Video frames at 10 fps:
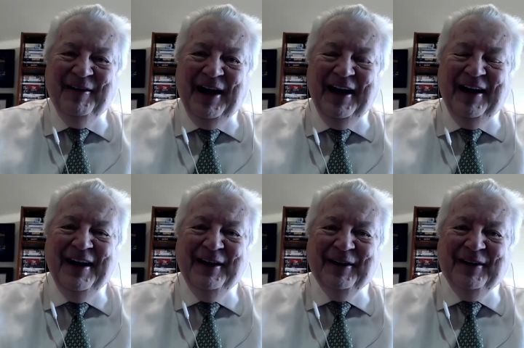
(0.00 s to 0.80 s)
I
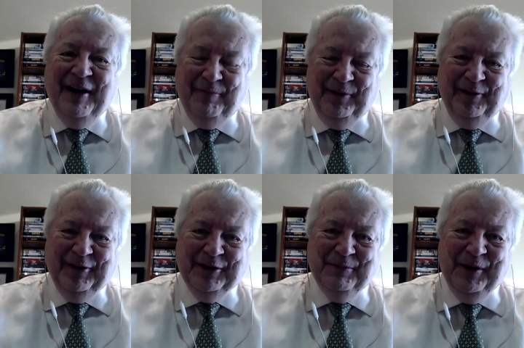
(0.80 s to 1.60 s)
had a couple of
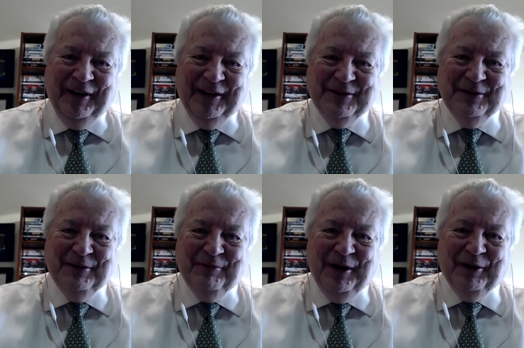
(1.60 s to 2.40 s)
experiences
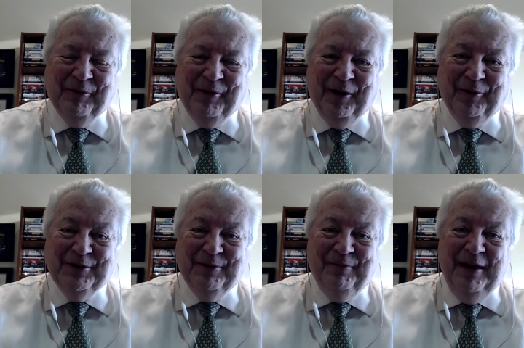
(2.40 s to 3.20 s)
in my career
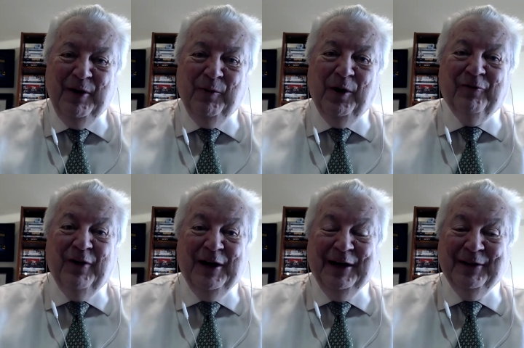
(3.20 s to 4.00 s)
which maybe weren't
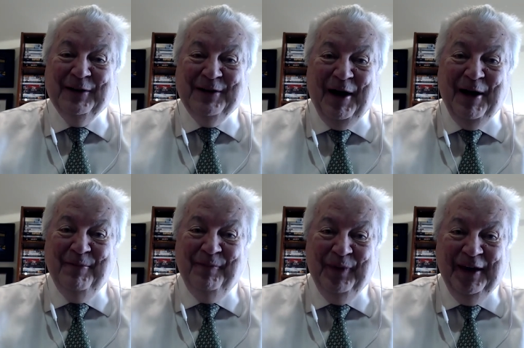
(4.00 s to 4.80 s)
funny at the
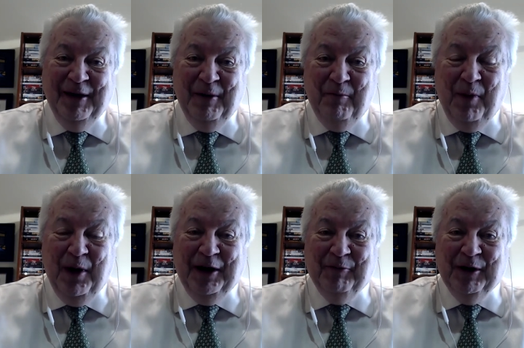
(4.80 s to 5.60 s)
time,
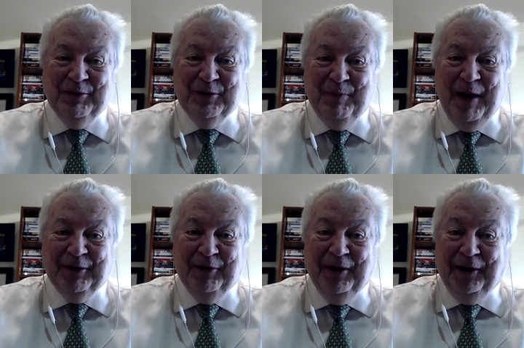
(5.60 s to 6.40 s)
but in
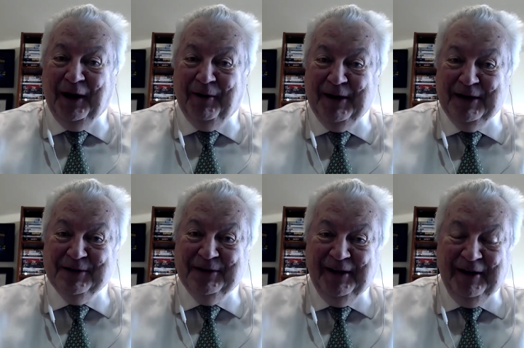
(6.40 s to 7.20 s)
retrospect are hilarious.
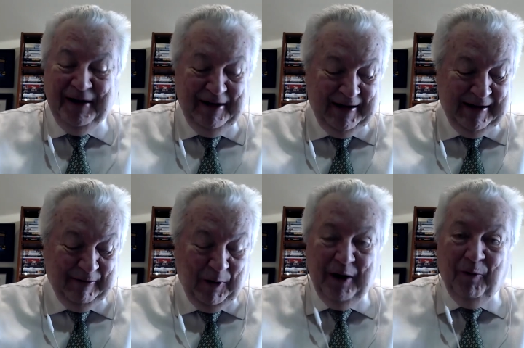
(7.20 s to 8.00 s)

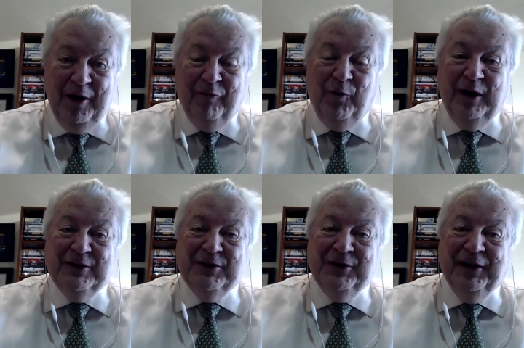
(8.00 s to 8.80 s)
One of
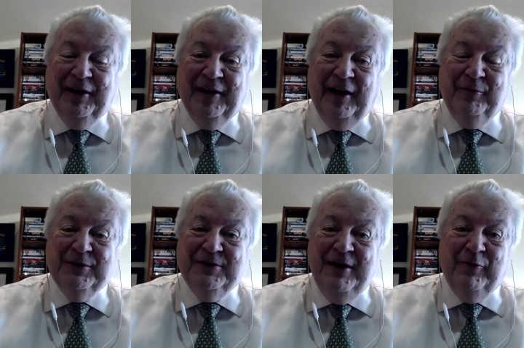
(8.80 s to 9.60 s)
which I was
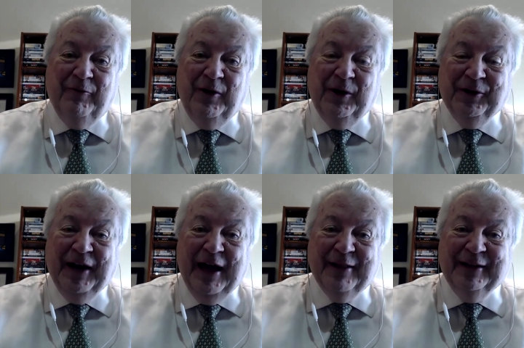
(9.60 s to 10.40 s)
never a very good
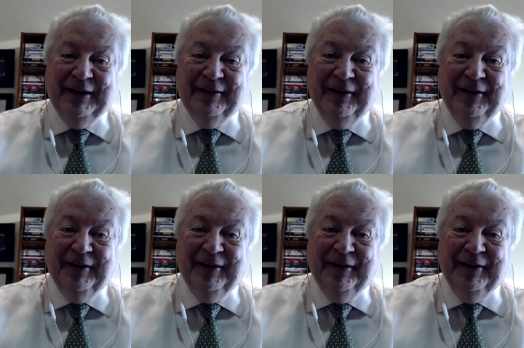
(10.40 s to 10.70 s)
athlete,